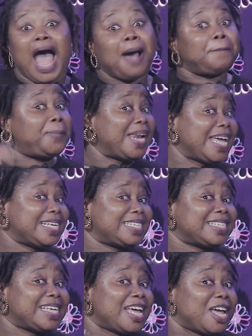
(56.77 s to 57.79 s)
And
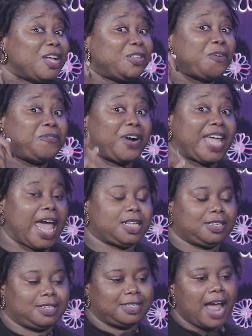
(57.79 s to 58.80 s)
please don't forget
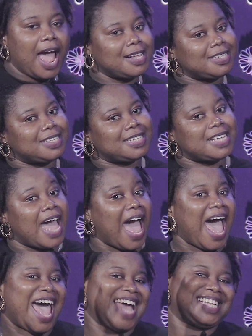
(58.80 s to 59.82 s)
to dance
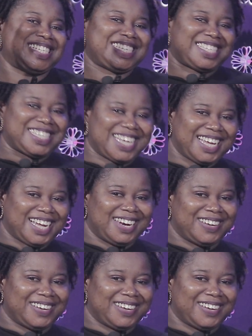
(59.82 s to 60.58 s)
and sing